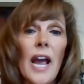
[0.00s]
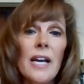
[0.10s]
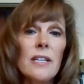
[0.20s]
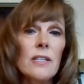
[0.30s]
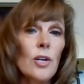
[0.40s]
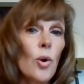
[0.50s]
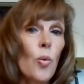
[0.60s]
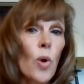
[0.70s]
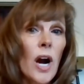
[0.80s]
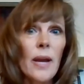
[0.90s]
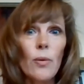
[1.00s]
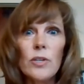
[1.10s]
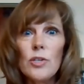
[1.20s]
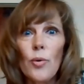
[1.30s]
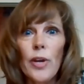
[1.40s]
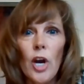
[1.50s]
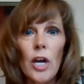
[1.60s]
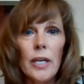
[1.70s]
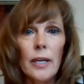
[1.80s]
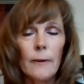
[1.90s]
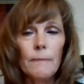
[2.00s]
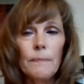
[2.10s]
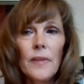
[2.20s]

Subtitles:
Ask, why, what's going on here.